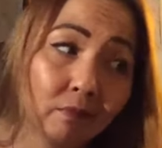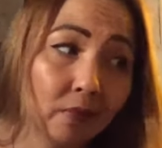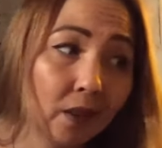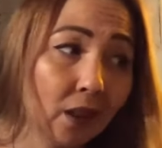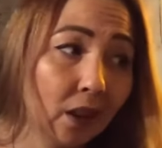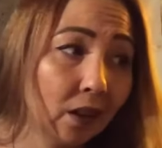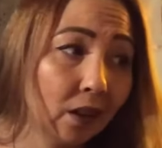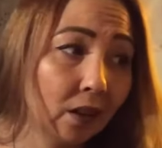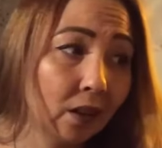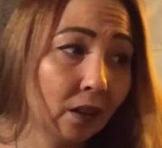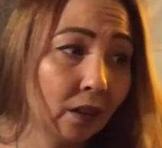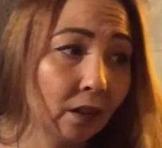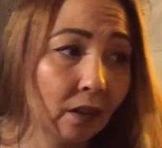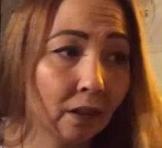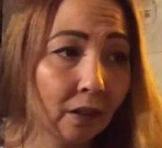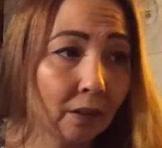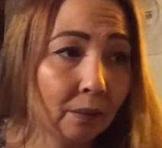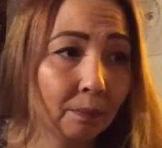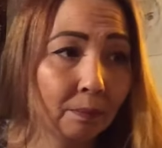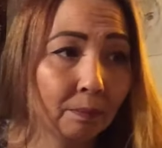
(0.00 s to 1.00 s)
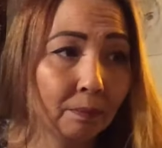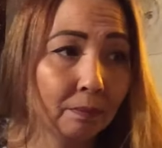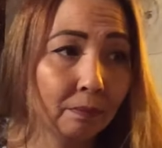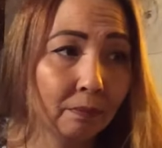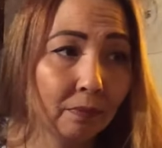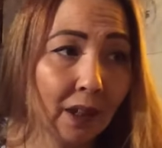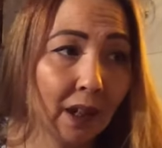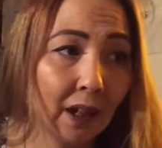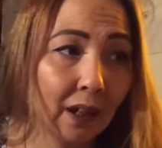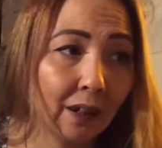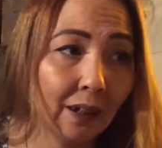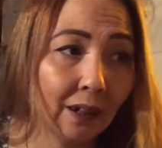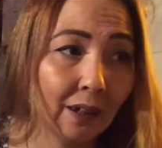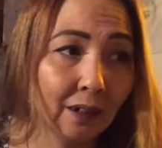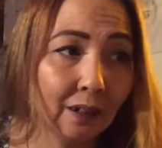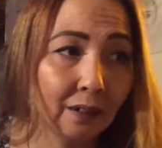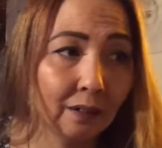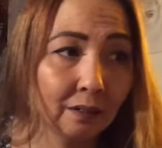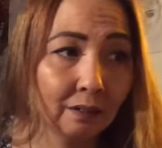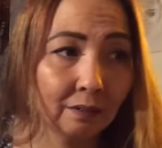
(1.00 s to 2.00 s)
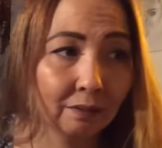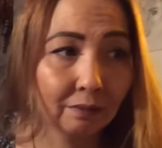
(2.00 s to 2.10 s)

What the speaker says: It, again,